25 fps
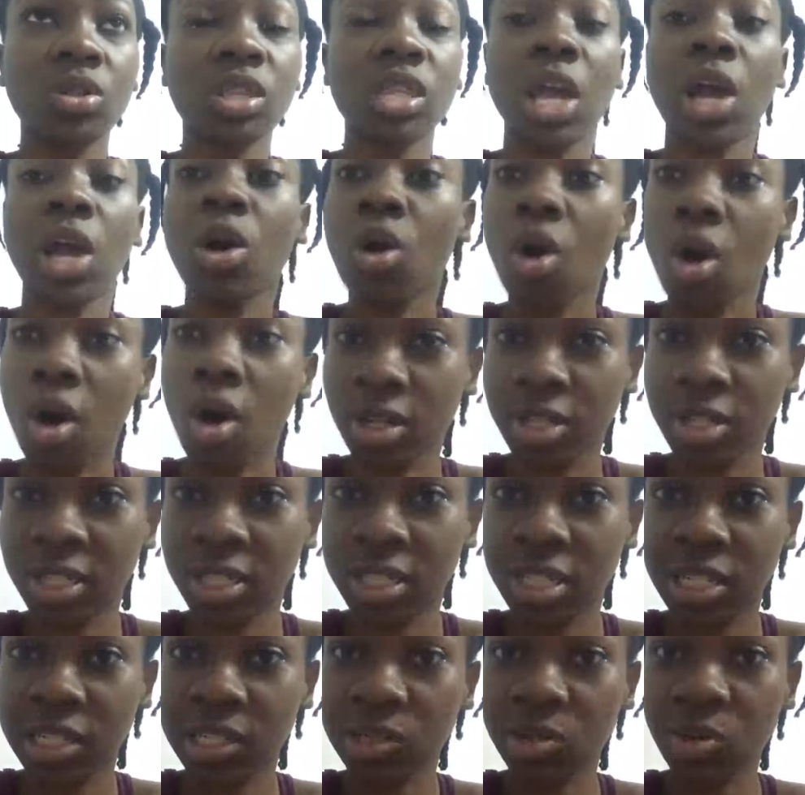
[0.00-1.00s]
their
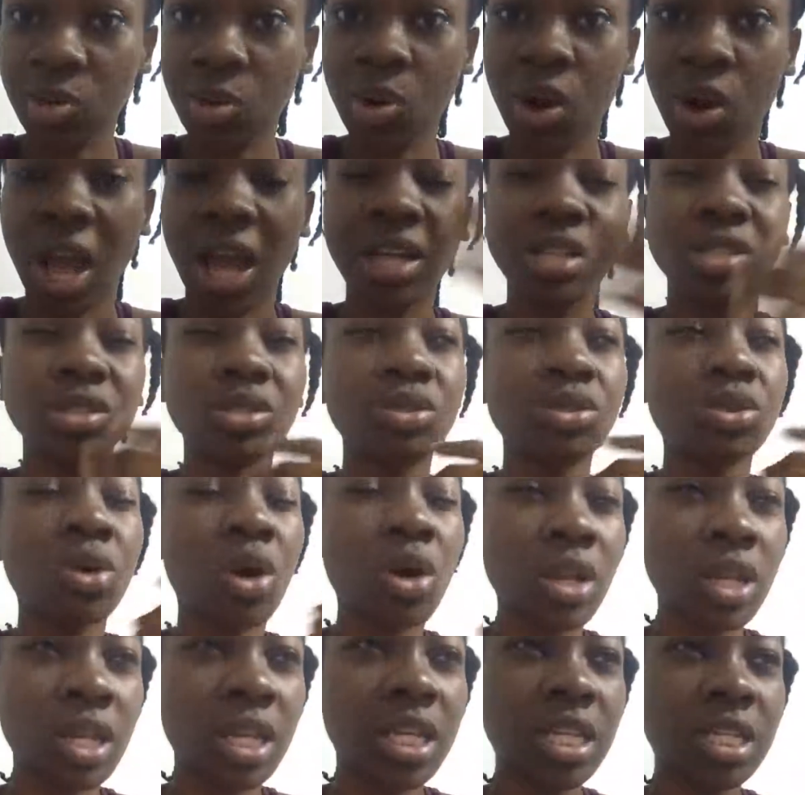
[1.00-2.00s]
content, or
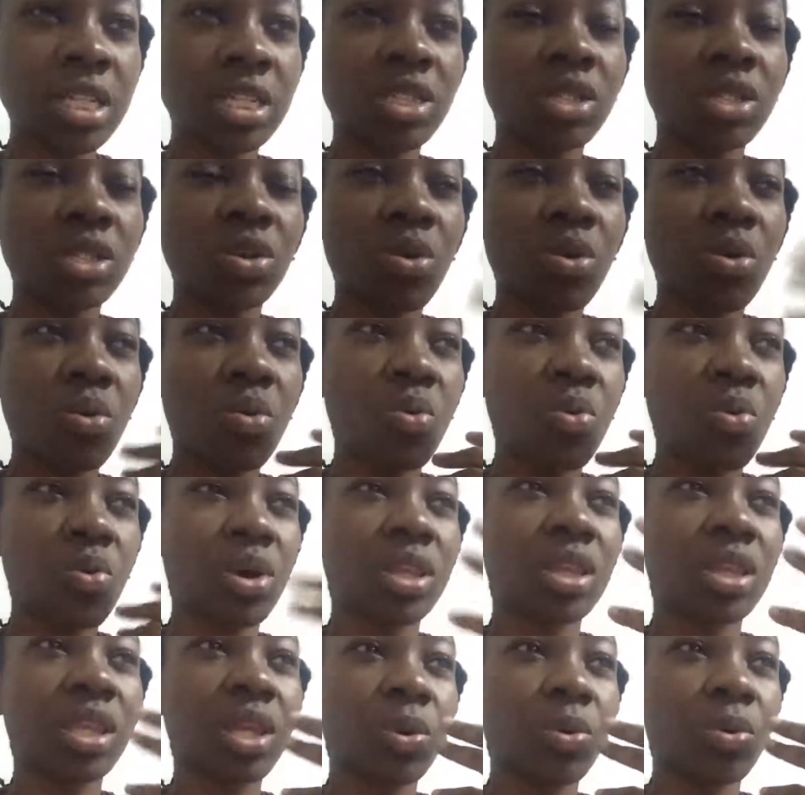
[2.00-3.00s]
acknowledged
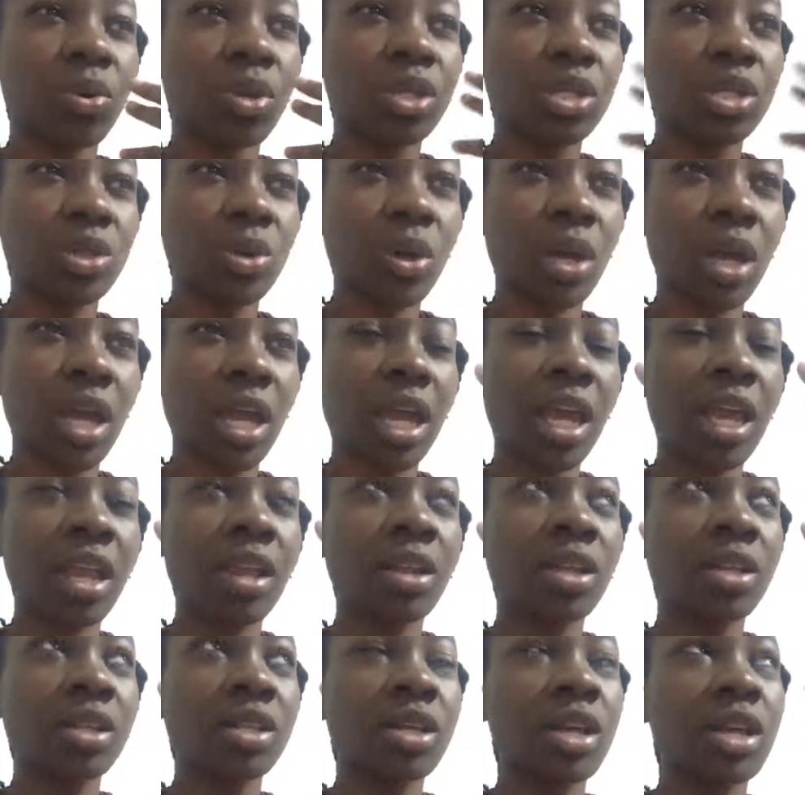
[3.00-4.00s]
what they were doing,
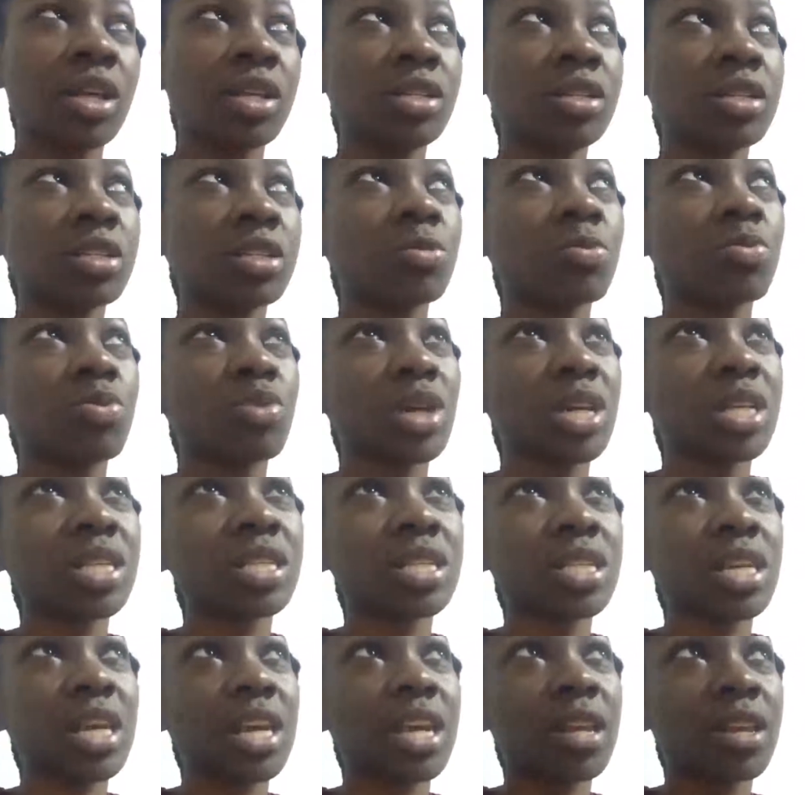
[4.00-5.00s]
it just
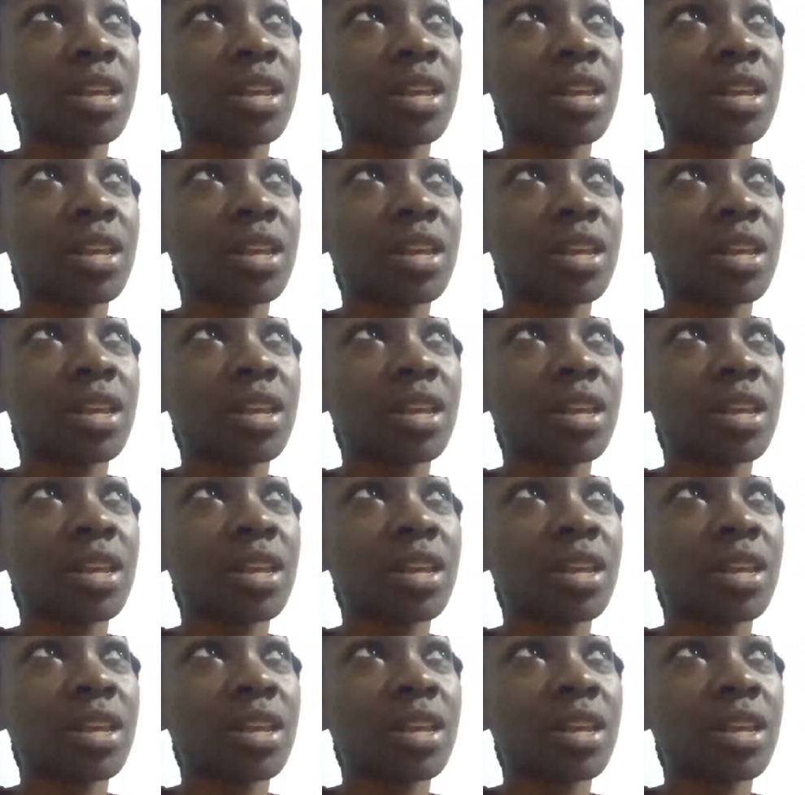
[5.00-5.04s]
brings